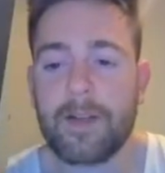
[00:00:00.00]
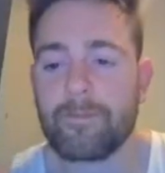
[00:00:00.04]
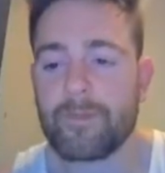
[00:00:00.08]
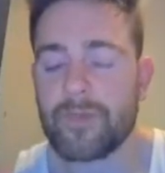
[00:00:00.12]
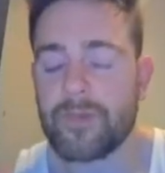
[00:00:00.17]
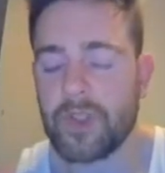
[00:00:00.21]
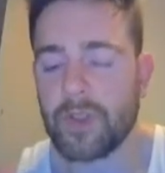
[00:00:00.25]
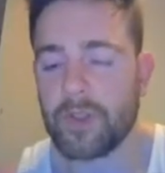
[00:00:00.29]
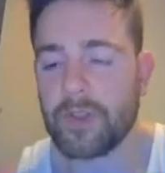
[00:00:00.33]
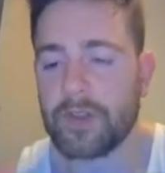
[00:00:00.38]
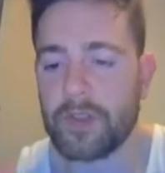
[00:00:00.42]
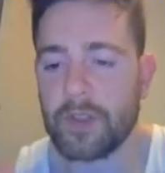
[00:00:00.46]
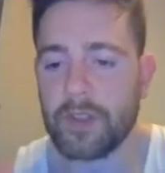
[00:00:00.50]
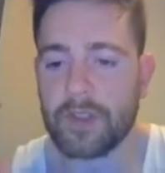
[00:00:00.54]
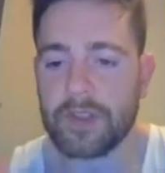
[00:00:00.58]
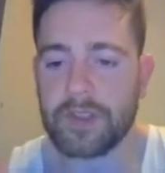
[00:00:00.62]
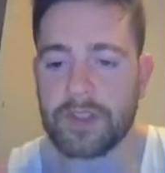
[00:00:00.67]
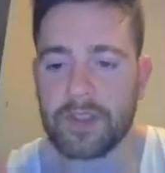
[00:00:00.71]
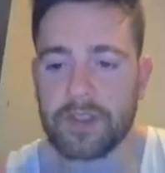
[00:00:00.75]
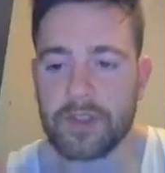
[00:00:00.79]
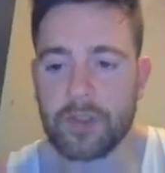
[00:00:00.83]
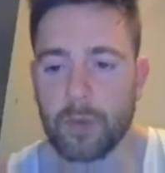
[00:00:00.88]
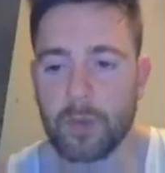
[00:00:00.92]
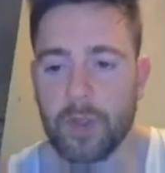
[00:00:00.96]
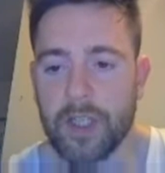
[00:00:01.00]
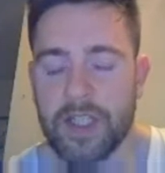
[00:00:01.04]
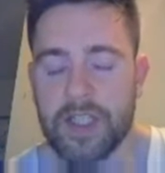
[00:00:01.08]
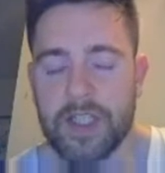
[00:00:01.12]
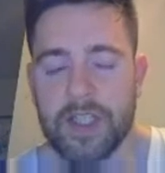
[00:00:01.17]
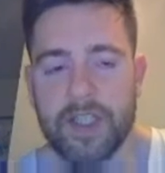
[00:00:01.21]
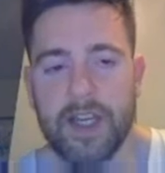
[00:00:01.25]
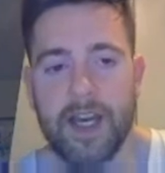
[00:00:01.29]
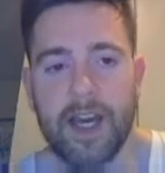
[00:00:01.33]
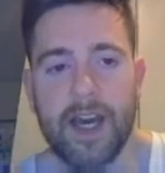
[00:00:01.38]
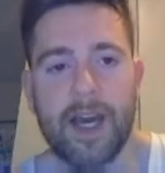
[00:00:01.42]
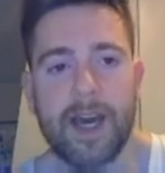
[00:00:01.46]
So the third situation
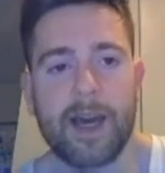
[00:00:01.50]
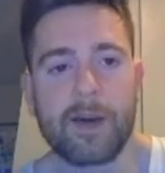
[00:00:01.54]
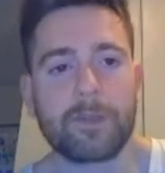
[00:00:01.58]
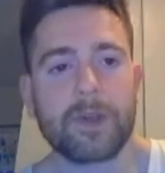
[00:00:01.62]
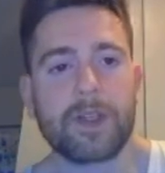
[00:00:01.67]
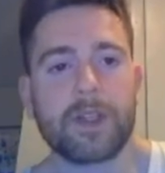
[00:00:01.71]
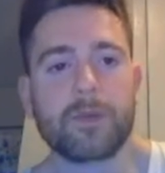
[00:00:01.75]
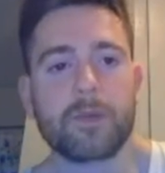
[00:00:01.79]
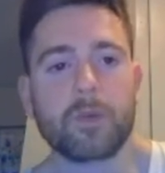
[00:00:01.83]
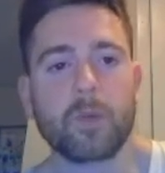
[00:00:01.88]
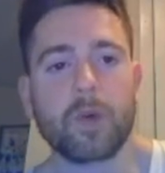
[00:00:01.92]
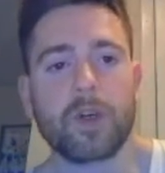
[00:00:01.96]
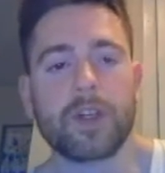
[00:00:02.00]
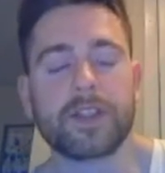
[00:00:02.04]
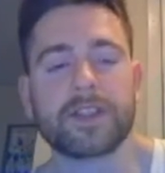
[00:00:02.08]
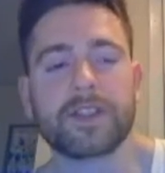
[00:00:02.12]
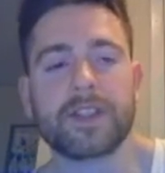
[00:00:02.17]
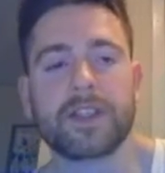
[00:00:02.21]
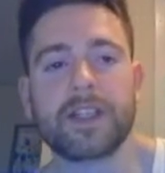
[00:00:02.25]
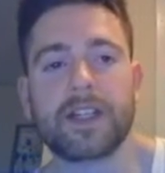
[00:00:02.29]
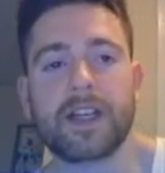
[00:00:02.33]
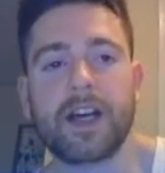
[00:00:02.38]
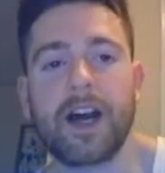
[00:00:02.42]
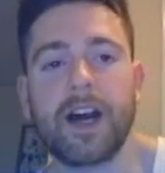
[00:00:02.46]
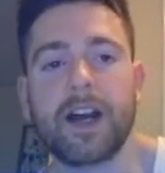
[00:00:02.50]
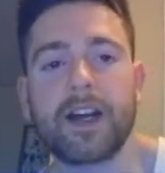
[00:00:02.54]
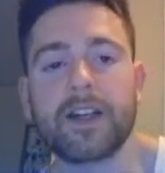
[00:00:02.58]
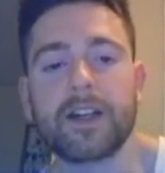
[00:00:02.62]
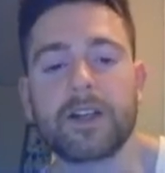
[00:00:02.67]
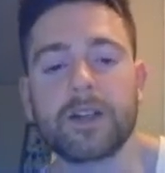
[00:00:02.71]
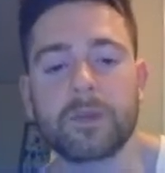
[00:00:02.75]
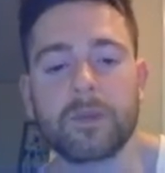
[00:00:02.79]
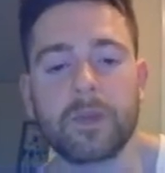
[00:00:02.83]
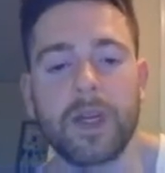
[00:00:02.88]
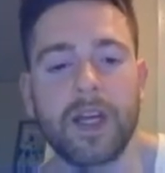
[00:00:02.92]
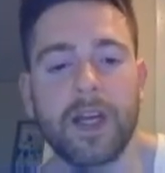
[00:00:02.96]
that happened was an
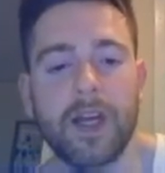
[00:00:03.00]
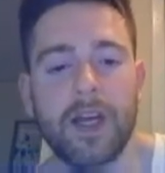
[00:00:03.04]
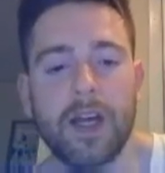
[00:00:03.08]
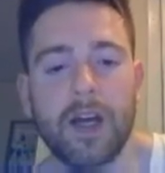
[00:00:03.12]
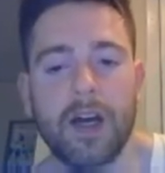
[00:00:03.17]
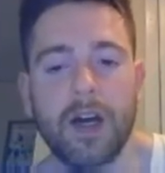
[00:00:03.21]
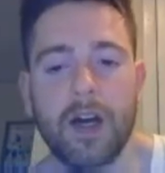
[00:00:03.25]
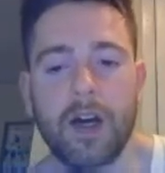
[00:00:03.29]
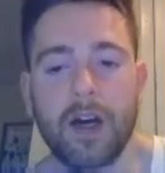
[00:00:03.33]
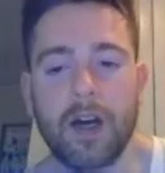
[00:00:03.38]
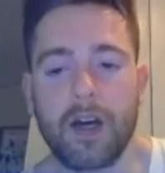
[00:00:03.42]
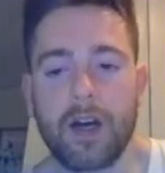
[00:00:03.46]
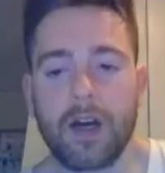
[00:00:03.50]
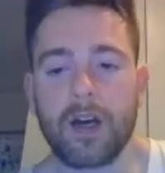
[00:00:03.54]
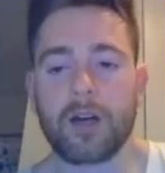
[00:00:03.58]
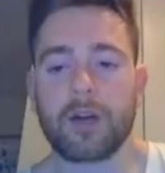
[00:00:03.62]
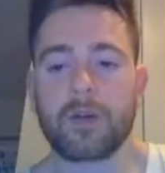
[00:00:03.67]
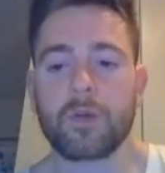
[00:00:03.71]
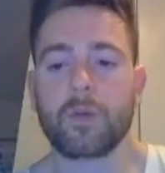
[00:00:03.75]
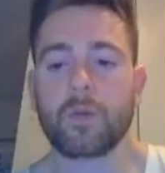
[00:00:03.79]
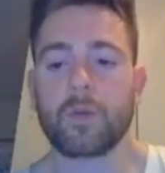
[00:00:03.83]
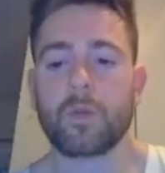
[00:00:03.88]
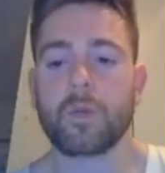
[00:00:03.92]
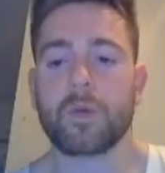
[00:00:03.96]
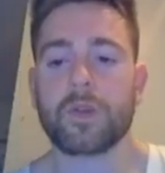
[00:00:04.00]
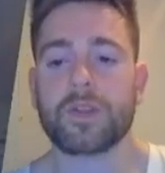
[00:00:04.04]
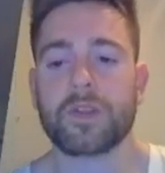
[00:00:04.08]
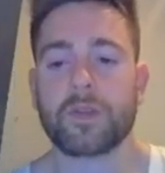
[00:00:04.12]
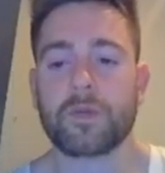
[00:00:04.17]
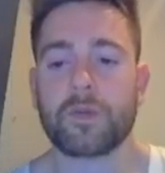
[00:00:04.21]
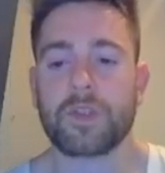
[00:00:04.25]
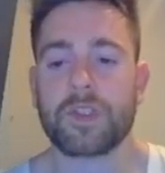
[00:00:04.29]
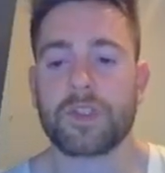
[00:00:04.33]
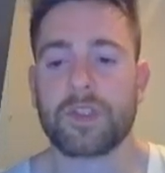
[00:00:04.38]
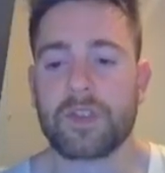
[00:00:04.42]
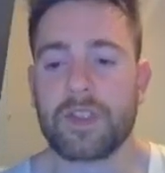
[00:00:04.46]
item was
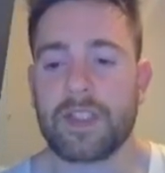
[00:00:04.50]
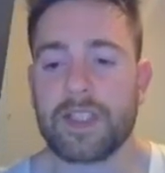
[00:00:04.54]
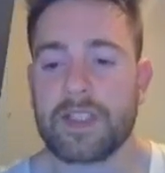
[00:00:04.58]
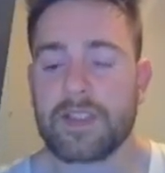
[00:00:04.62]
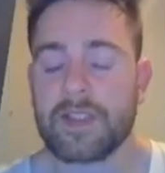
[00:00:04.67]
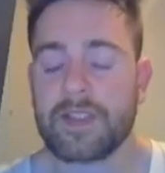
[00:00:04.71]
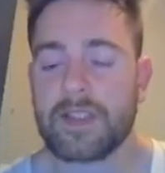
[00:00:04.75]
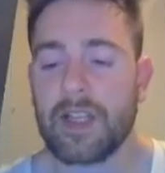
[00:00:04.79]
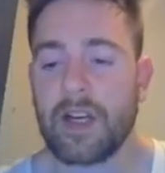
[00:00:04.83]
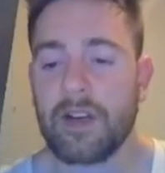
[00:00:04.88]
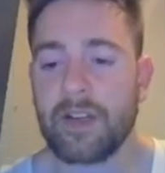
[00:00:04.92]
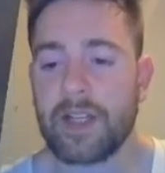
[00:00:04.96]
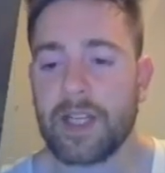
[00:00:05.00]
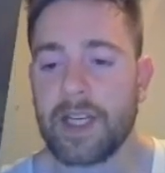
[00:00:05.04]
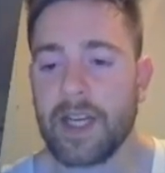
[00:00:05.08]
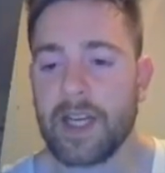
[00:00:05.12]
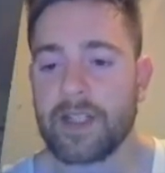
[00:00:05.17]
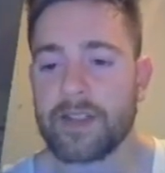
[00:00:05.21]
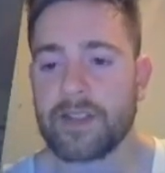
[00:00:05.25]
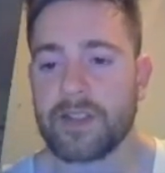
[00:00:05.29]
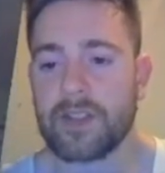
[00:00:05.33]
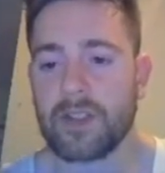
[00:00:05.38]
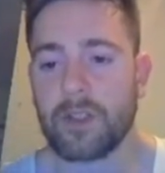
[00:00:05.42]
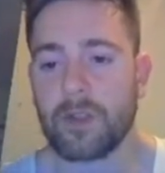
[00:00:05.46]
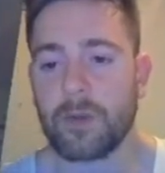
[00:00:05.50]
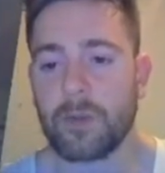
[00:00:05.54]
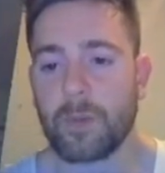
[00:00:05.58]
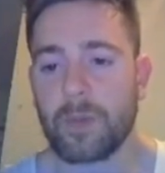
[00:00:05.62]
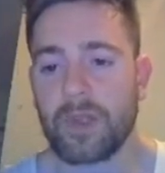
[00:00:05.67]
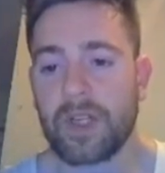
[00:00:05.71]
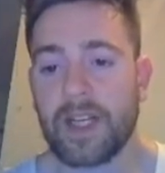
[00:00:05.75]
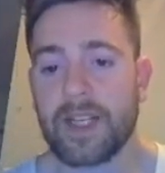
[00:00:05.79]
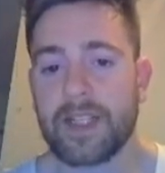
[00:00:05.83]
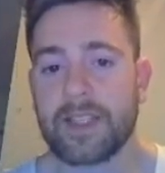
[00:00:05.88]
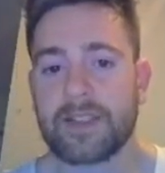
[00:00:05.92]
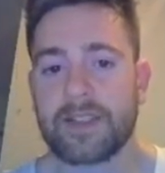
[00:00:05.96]
originally selling at a certain
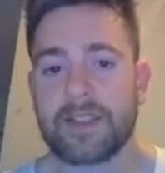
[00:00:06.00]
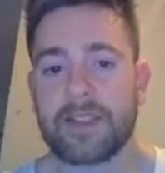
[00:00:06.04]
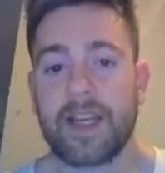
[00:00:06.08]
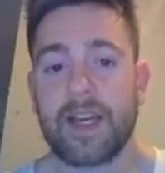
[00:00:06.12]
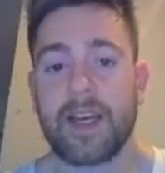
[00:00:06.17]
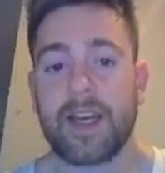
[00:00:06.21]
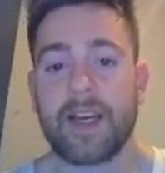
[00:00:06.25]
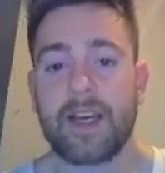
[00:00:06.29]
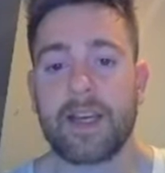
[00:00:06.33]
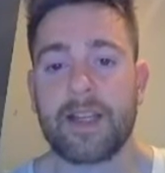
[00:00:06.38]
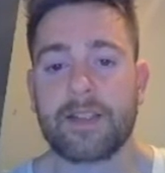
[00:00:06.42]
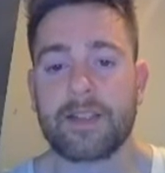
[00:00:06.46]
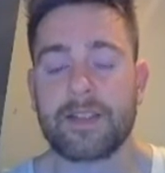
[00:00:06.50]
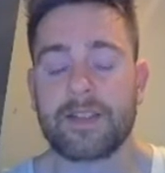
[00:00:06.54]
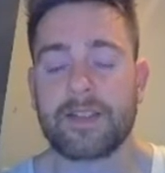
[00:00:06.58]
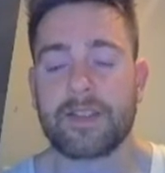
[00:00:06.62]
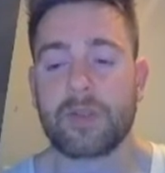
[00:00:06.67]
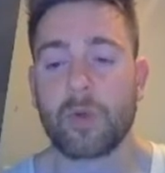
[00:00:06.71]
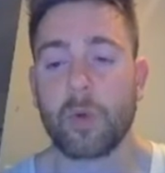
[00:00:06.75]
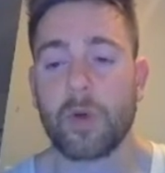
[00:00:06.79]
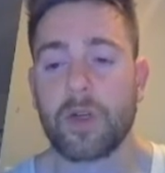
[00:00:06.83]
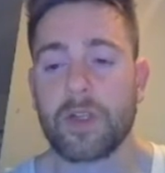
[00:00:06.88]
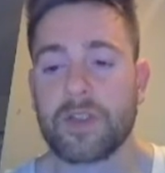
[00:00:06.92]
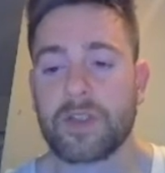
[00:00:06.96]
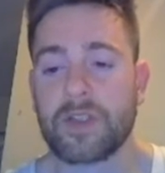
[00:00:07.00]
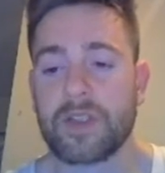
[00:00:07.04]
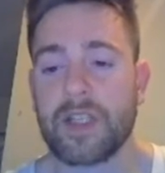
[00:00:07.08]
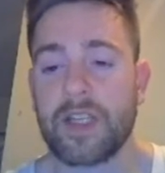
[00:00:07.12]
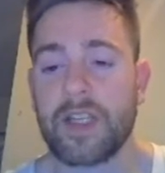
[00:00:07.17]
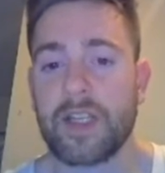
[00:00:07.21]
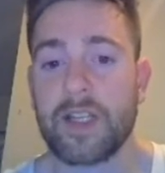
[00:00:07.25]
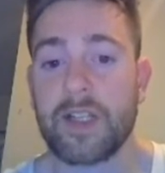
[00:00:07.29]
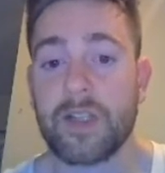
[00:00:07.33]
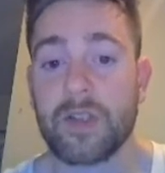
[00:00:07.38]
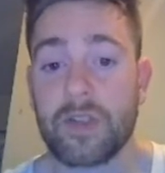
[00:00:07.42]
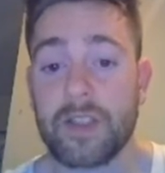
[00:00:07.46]
price, and the source
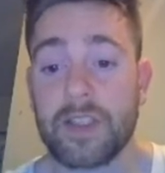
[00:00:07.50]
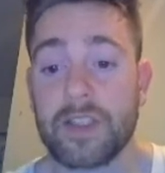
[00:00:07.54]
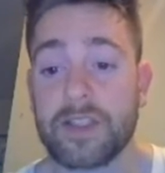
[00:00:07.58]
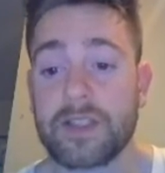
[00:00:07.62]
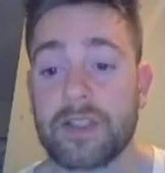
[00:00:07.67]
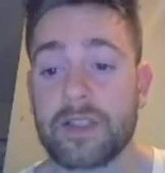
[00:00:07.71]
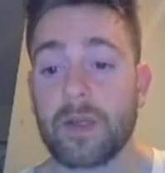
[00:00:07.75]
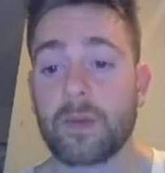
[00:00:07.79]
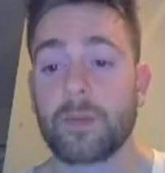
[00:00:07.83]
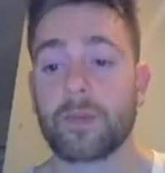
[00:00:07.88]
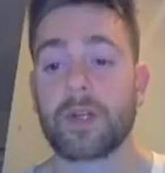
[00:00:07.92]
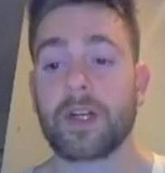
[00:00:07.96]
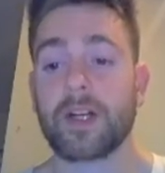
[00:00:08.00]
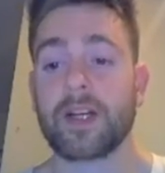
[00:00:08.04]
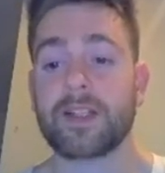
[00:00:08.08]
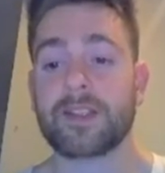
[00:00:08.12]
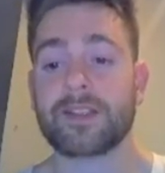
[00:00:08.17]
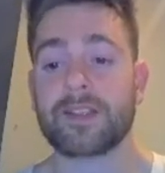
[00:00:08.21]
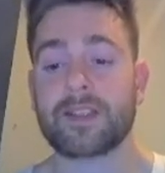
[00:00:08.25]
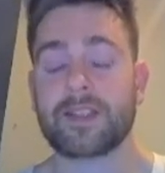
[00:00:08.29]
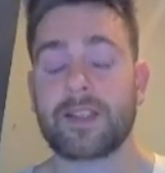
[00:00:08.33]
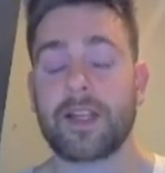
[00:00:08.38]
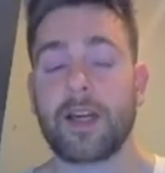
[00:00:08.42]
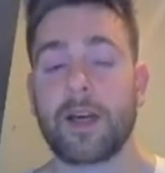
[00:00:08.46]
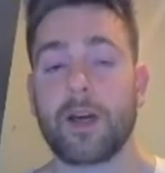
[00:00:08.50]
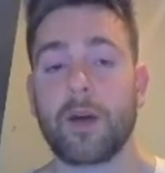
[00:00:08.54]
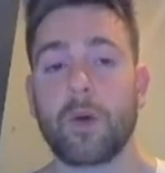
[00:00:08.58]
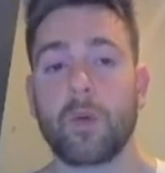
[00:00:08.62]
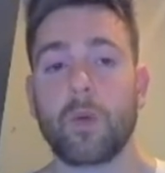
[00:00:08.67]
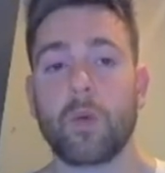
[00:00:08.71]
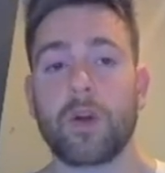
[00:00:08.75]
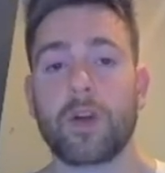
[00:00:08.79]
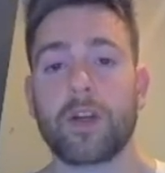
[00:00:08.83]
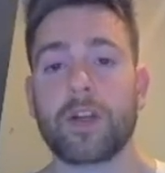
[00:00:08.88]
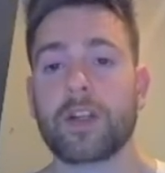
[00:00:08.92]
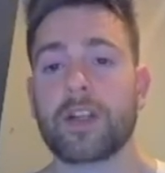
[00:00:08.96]
increased their price. Now,
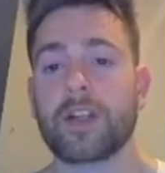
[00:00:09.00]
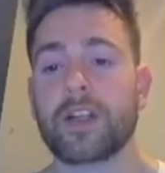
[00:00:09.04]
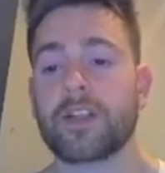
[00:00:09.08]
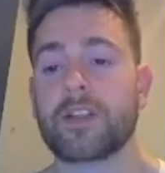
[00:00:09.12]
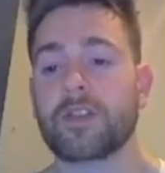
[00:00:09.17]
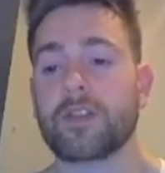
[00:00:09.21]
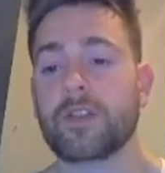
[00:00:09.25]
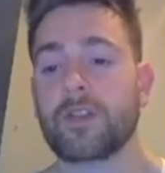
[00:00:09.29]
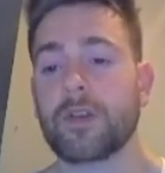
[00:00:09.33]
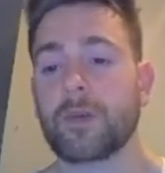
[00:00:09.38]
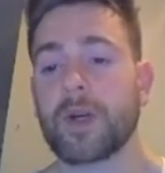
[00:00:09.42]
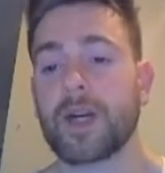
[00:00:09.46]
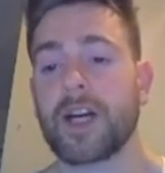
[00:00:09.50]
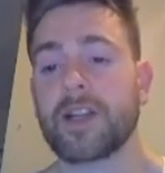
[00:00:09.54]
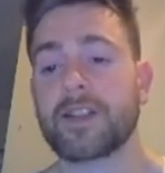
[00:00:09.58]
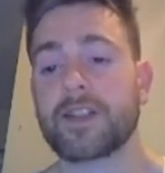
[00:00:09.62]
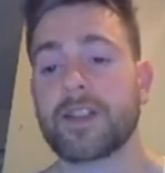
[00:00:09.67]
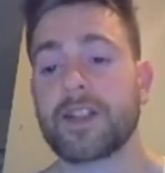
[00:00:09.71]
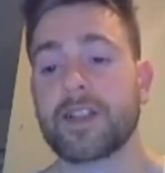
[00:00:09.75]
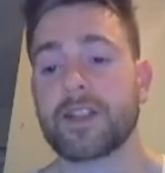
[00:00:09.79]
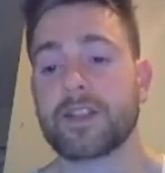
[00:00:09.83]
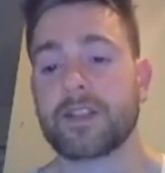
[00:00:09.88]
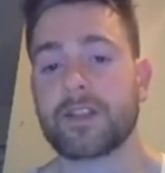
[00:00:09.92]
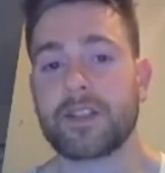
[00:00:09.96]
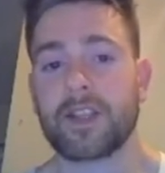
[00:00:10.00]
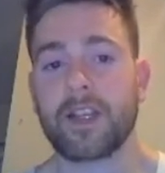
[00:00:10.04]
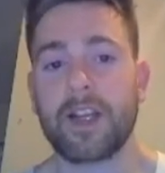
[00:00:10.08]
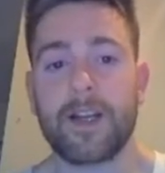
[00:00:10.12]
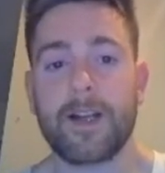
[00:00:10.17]
what are you going to do about this?